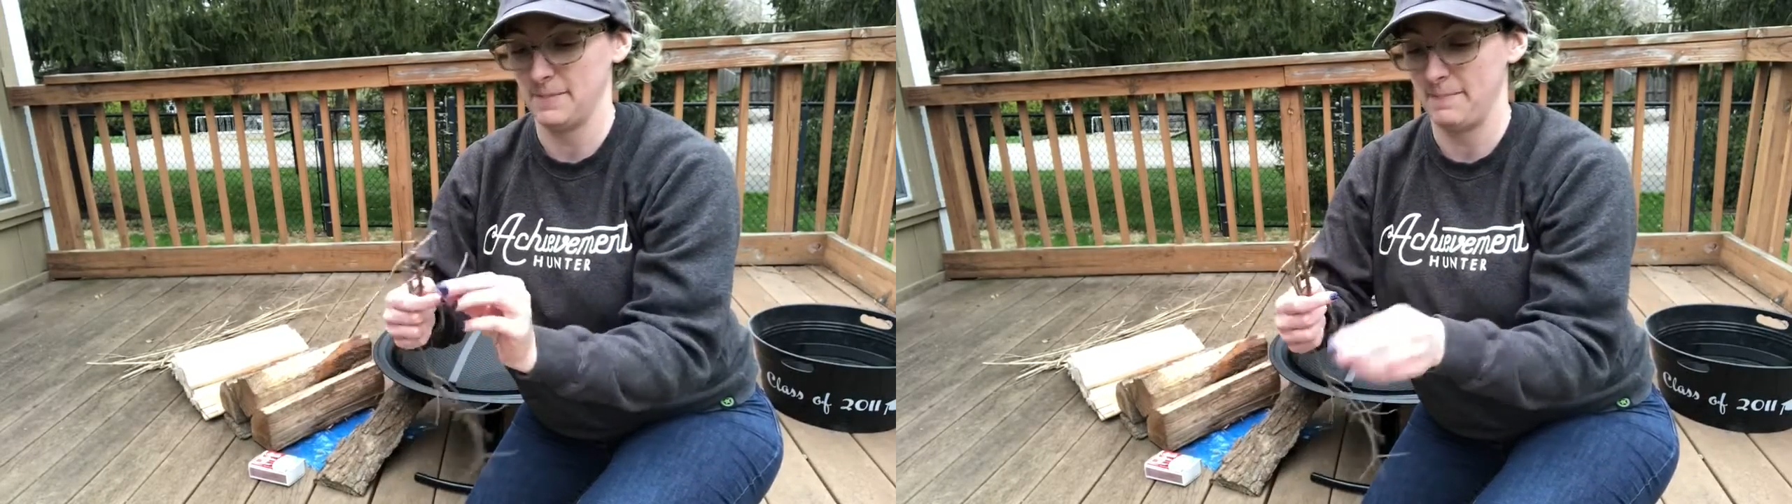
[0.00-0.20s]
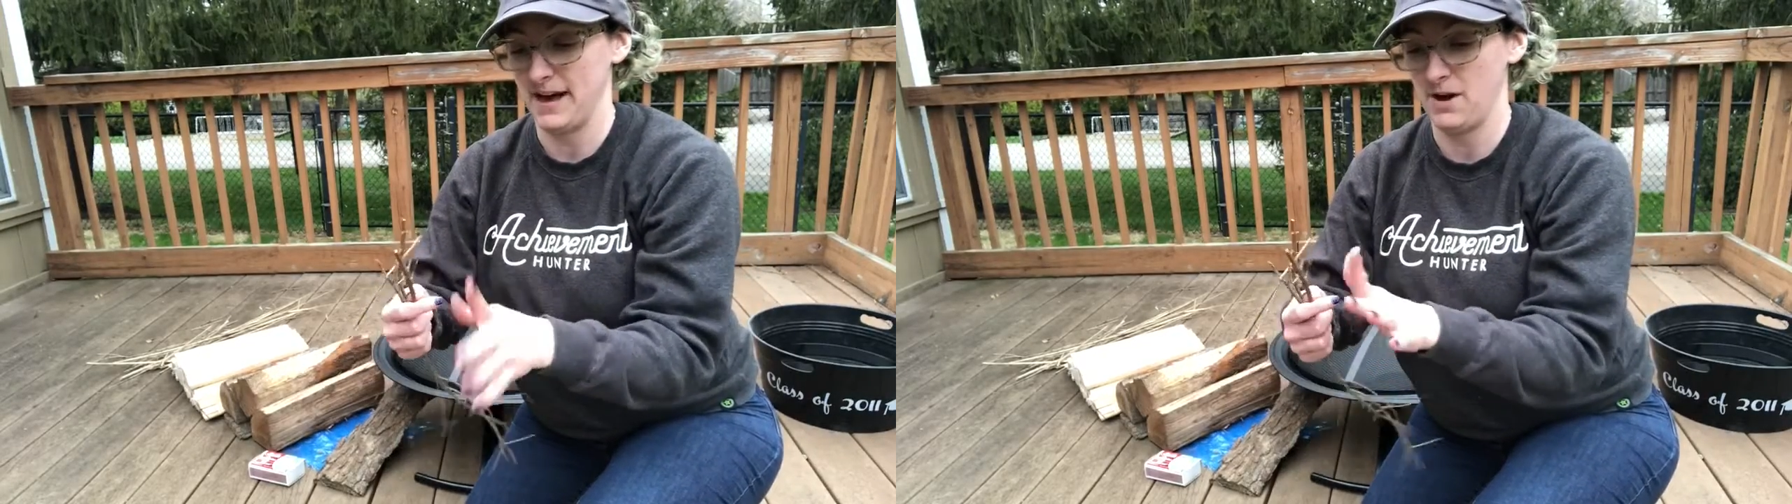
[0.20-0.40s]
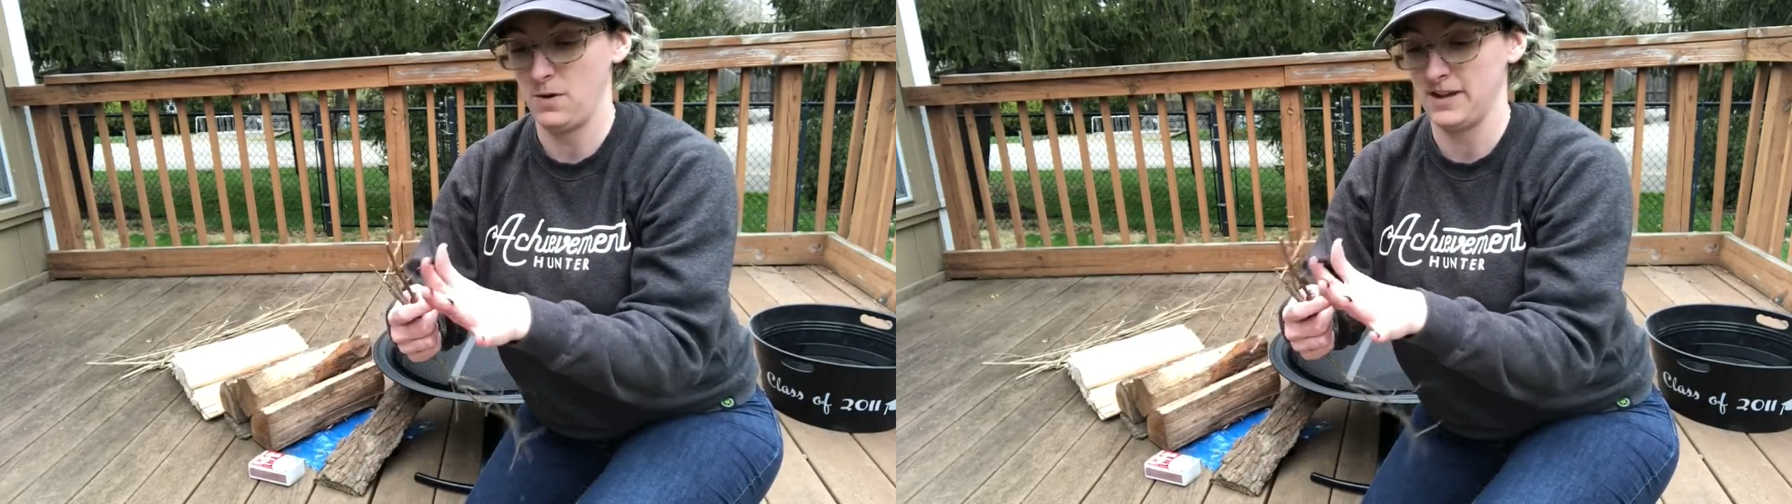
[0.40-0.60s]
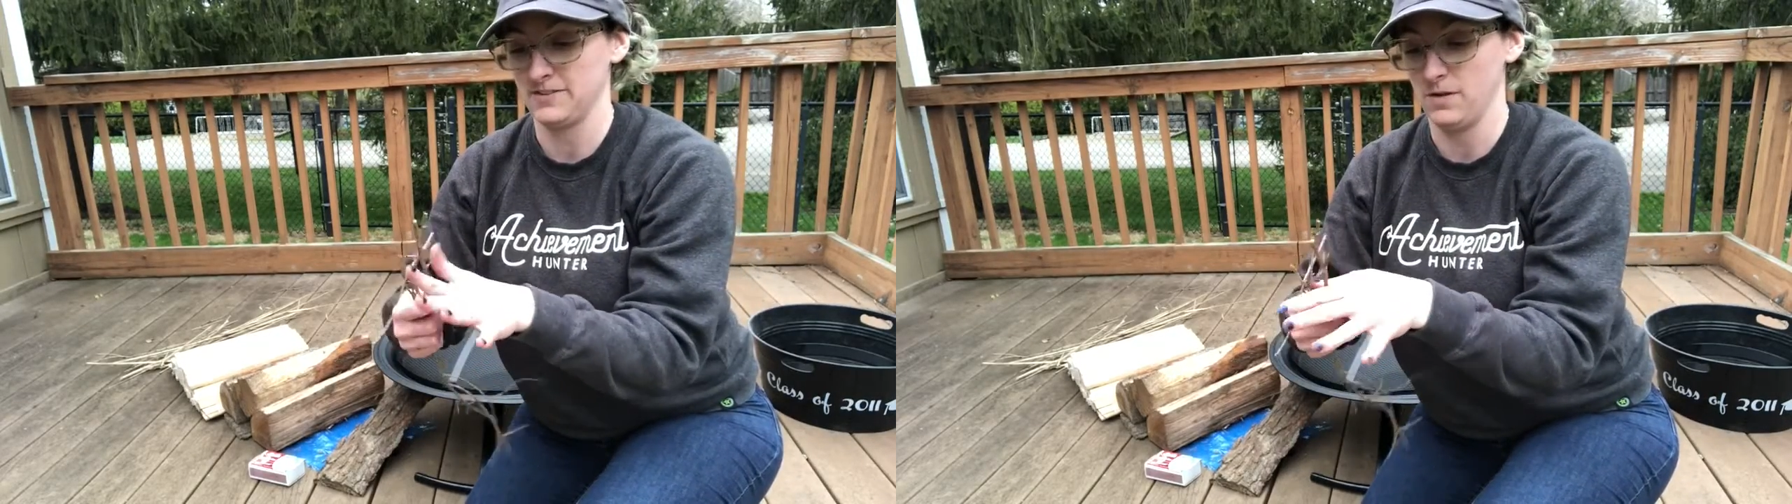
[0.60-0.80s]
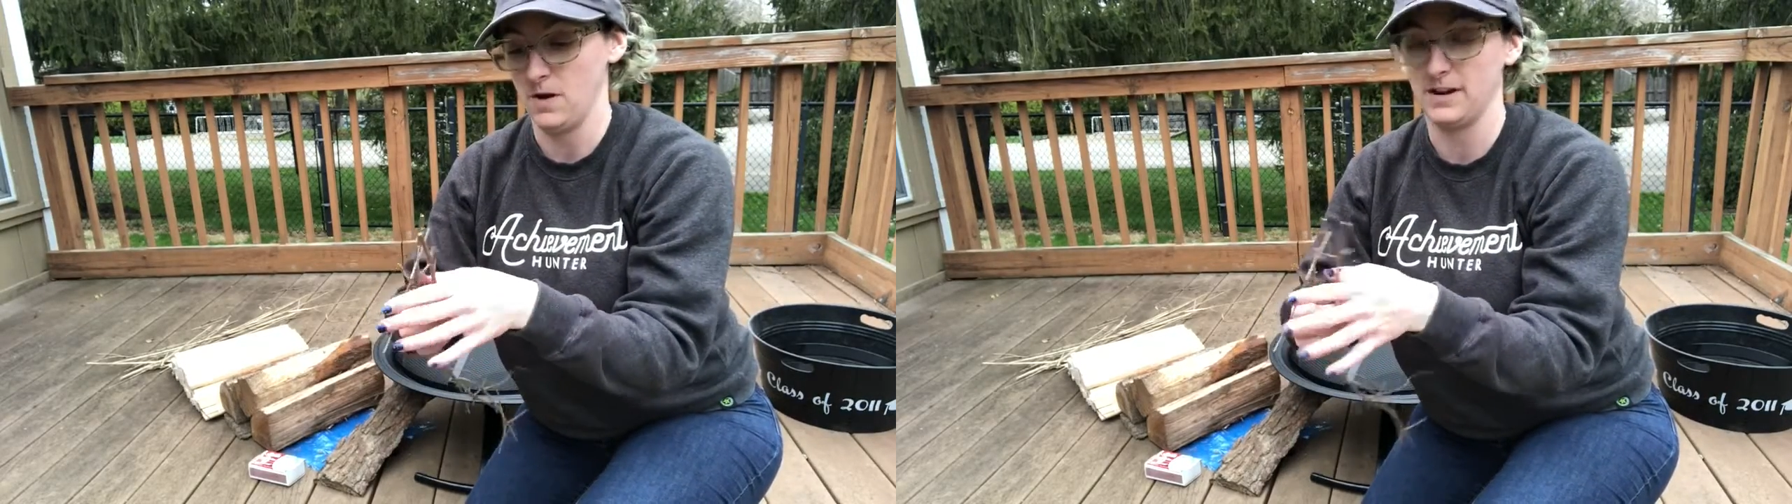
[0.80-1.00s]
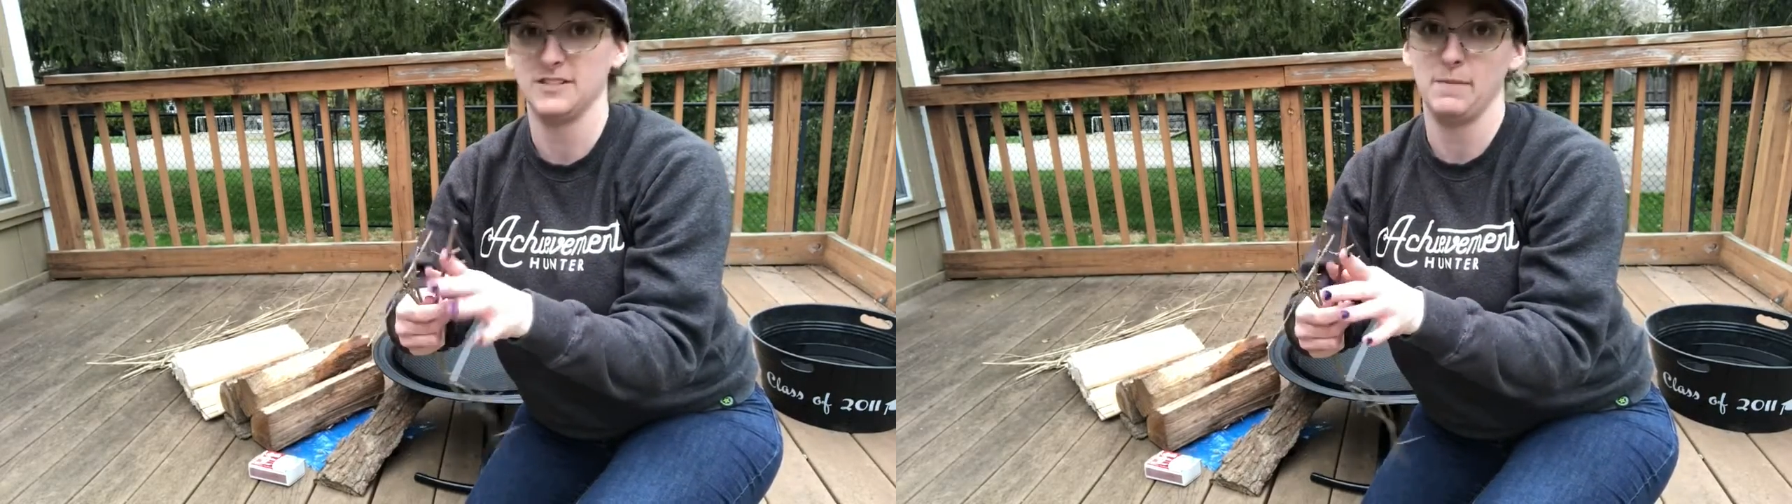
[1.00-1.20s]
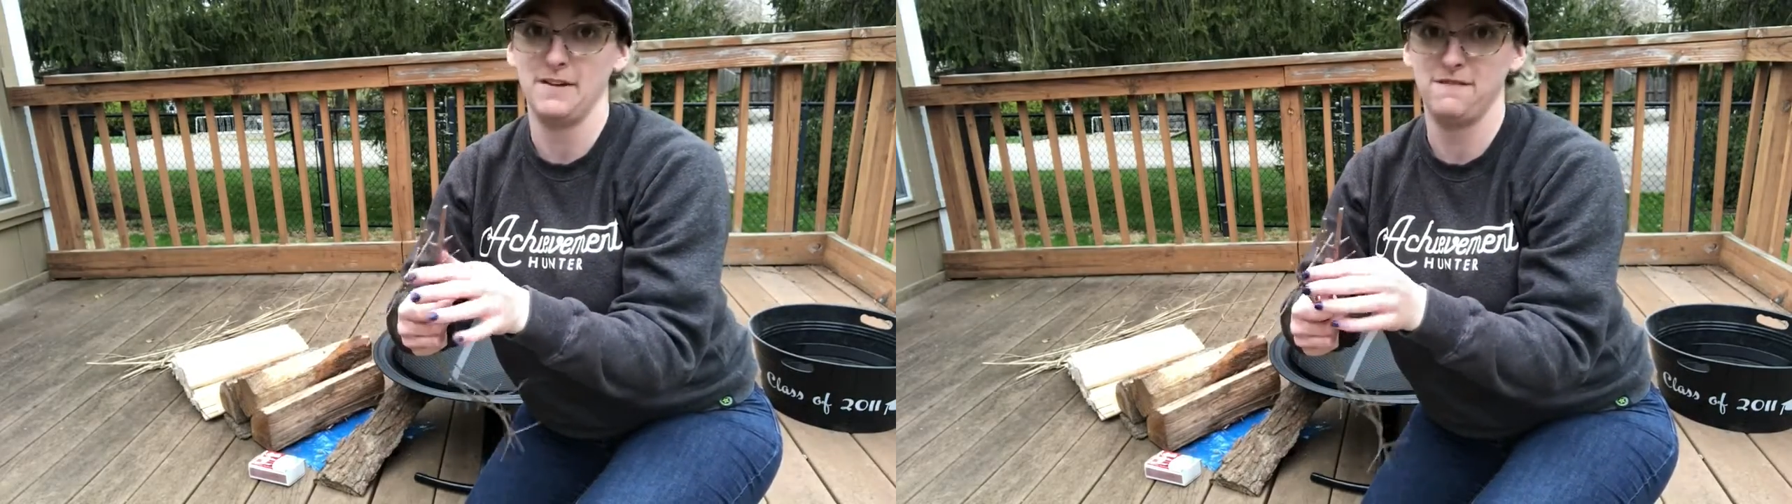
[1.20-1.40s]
about as long as my